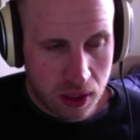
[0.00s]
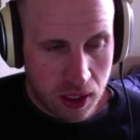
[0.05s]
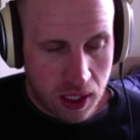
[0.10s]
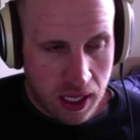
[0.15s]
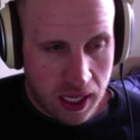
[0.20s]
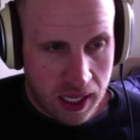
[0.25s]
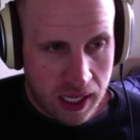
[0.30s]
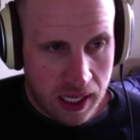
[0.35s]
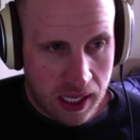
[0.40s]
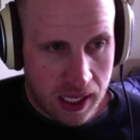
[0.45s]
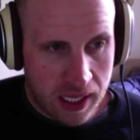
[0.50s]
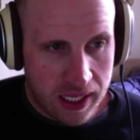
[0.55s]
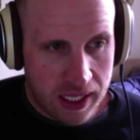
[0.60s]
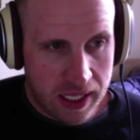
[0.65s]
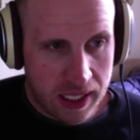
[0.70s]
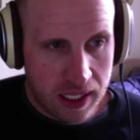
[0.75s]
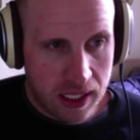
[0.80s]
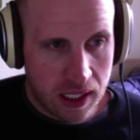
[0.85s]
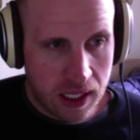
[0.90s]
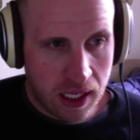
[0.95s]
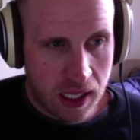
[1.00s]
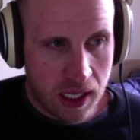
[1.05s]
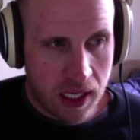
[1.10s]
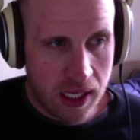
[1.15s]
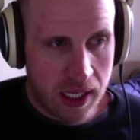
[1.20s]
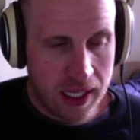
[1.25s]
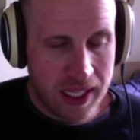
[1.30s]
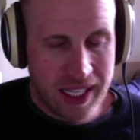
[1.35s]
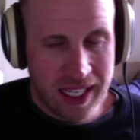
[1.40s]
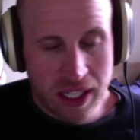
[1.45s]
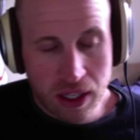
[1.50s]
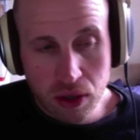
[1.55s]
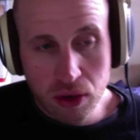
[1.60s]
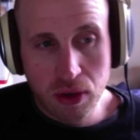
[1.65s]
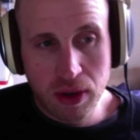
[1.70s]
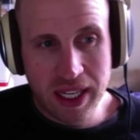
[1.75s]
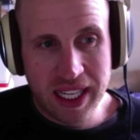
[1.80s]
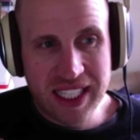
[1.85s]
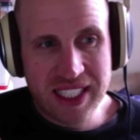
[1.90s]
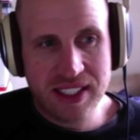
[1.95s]
uh, uh,
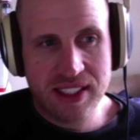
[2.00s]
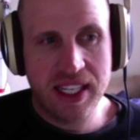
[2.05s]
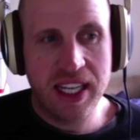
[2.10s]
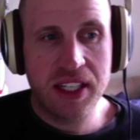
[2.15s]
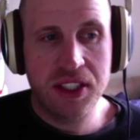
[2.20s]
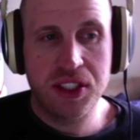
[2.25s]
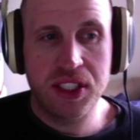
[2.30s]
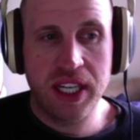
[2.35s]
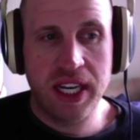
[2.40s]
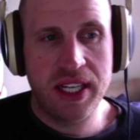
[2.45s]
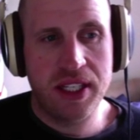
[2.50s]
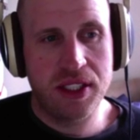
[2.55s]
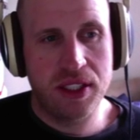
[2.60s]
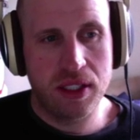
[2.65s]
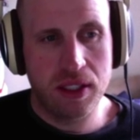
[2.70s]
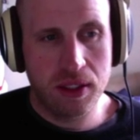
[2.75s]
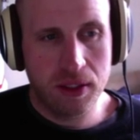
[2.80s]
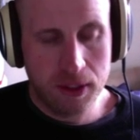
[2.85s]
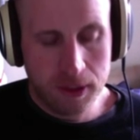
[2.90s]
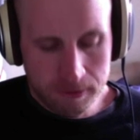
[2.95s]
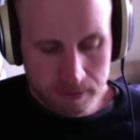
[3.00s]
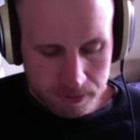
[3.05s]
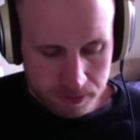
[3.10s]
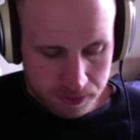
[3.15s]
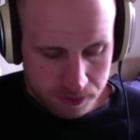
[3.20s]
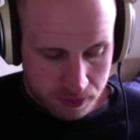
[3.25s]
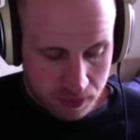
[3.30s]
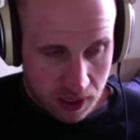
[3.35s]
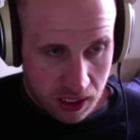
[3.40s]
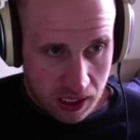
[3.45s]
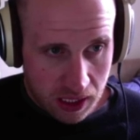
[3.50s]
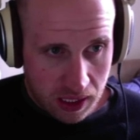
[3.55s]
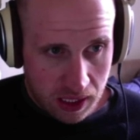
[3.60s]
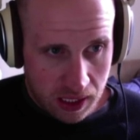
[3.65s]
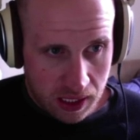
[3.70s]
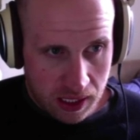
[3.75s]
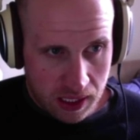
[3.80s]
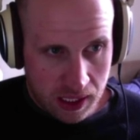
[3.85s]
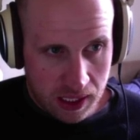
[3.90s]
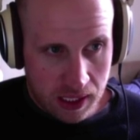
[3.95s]
iter instantiation,
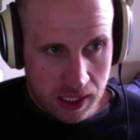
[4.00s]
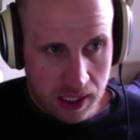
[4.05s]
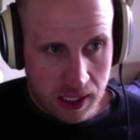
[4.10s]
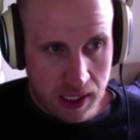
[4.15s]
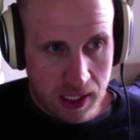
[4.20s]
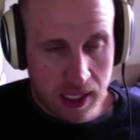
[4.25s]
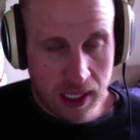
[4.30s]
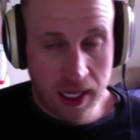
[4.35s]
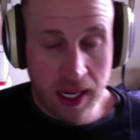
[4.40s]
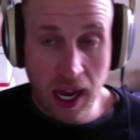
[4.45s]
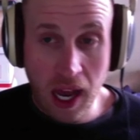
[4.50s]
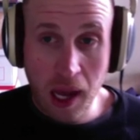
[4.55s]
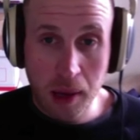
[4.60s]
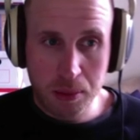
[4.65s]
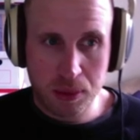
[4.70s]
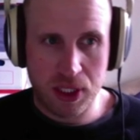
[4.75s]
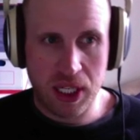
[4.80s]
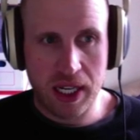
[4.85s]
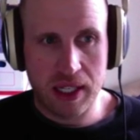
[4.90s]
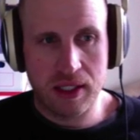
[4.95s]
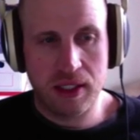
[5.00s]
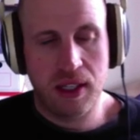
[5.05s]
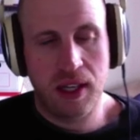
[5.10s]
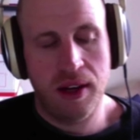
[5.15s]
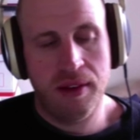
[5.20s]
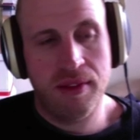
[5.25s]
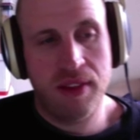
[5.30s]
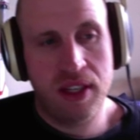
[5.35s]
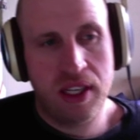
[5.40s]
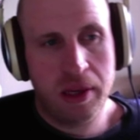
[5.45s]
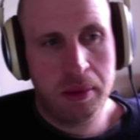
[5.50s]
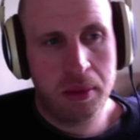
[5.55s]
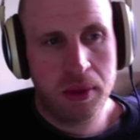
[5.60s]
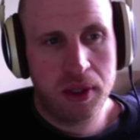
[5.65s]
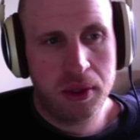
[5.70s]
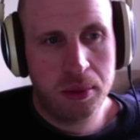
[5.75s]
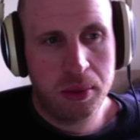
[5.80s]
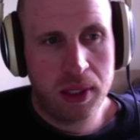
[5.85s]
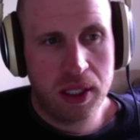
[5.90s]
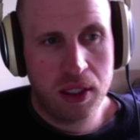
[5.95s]
uh, an object of the
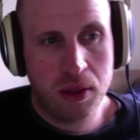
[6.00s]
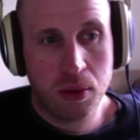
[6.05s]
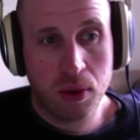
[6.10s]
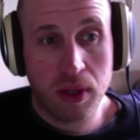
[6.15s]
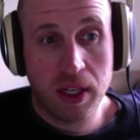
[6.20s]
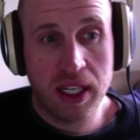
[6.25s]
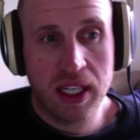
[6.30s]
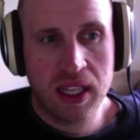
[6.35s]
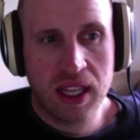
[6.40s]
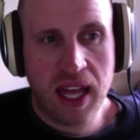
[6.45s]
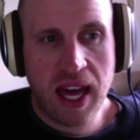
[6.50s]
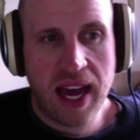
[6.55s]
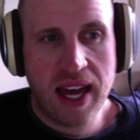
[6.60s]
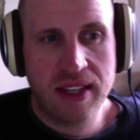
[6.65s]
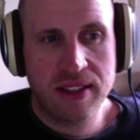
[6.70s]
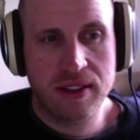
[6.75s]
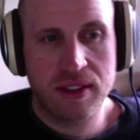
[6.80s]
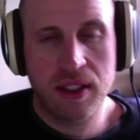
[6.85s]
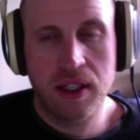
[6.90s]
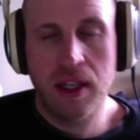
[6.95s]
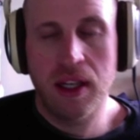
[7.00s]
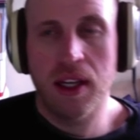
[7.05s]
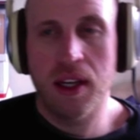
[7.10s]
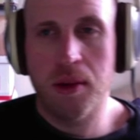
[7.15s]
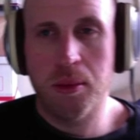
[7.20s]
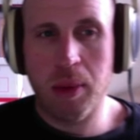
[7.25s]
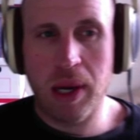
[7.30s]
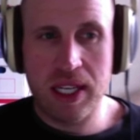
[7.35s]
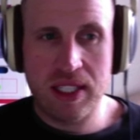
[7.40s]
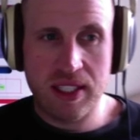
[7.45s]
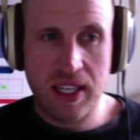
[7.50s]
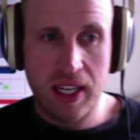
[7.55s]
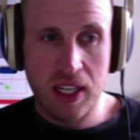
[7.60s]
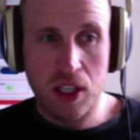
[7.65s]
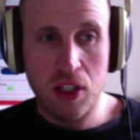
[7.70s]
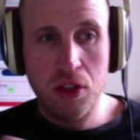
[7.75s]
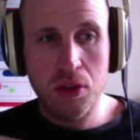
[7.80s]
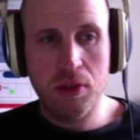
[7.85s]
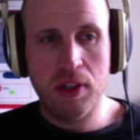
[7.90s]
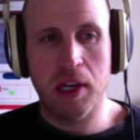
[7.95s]
WP query class by
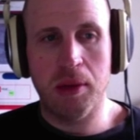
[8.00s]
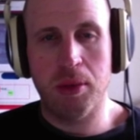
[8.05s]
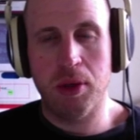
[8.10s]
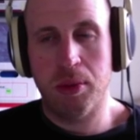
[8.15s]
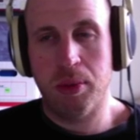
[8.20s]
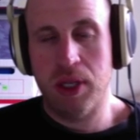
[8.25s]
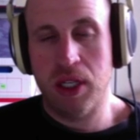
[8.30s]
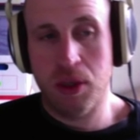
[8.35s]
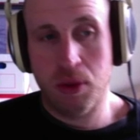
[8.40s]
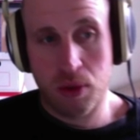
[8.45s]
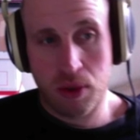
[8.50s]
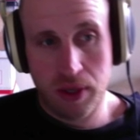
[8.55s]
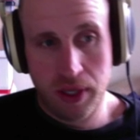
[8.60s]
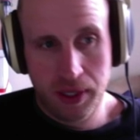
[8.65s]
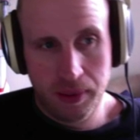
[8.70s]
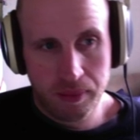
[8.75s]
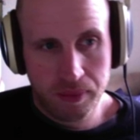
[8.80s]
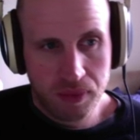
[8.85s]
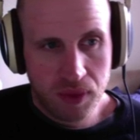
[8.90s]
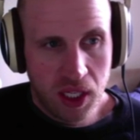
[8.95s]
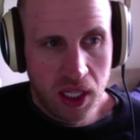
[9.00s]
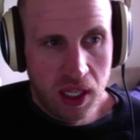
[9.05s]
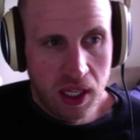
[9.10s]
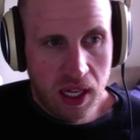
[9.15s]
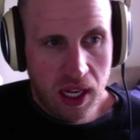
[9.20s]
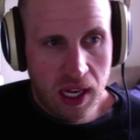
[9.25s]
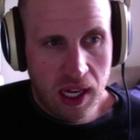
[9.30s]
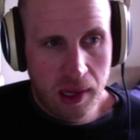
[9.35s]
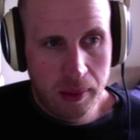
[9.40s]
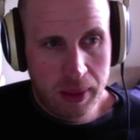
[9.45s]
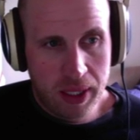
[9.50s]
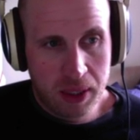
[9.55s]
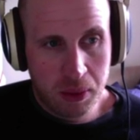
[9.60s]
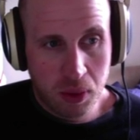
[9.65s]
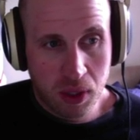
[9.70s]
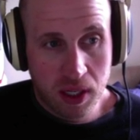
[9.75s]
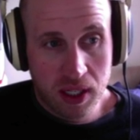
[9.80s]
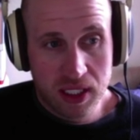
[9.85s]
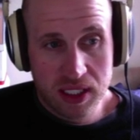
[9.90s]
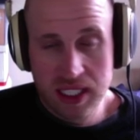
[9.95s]
saying new WP query. Um, and
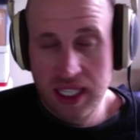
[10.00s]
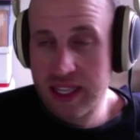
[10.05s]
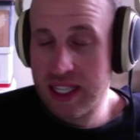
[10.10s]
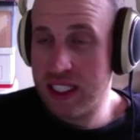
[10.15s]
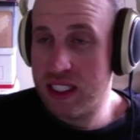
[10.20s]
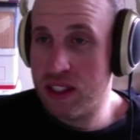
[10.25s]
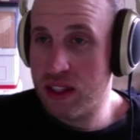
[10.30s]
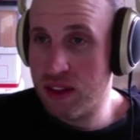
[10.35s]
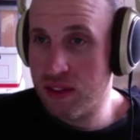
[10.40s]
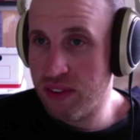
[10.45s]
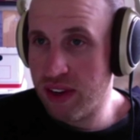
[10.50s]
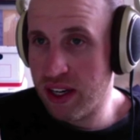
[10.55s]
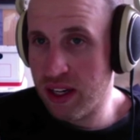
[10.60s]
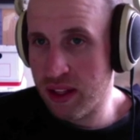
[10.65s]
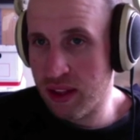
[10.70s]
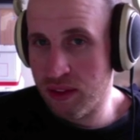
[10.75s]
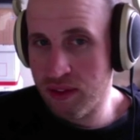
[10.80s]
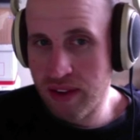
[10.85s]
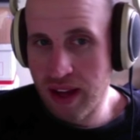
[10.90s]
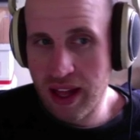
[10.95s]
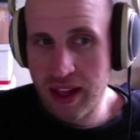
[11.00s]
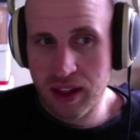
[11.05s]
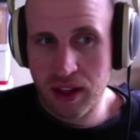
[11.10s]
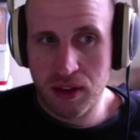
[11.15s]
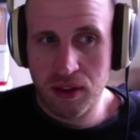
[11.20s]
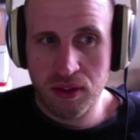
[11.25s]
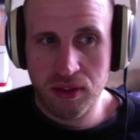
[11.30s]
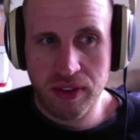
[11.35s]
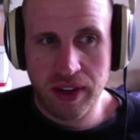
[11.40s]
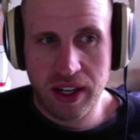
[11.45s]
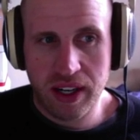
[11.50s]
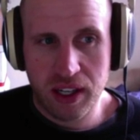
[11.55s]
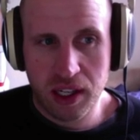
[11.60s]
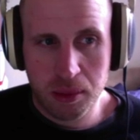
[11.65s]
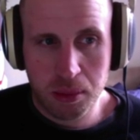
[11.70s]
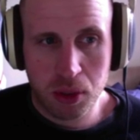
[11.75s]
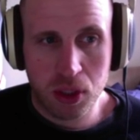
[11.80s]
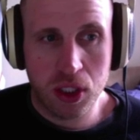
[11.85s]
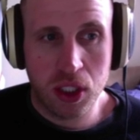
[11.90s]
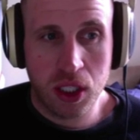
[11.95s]
we're going to assign that to the var
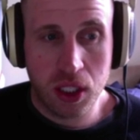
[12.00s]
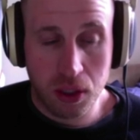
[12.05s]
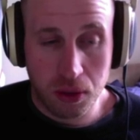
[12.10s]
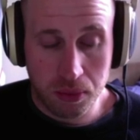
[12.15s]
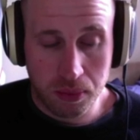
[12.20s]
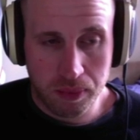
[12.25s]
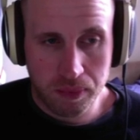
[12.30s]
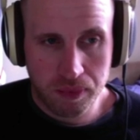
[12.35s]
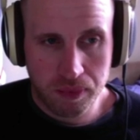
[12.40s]
variable Q.